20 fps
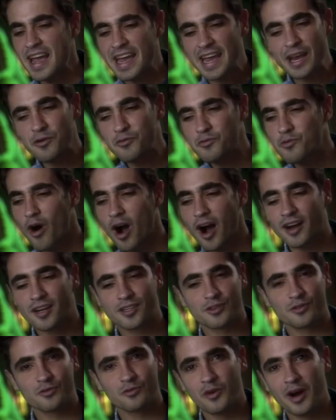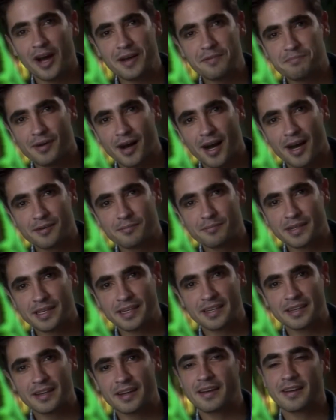He walks right by
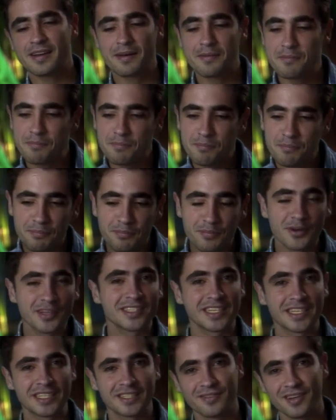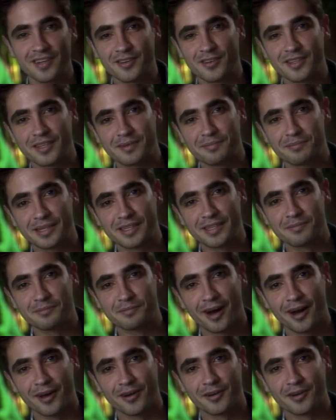me, puts his finger in the peanut
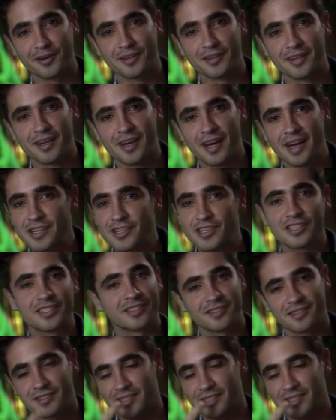butter, just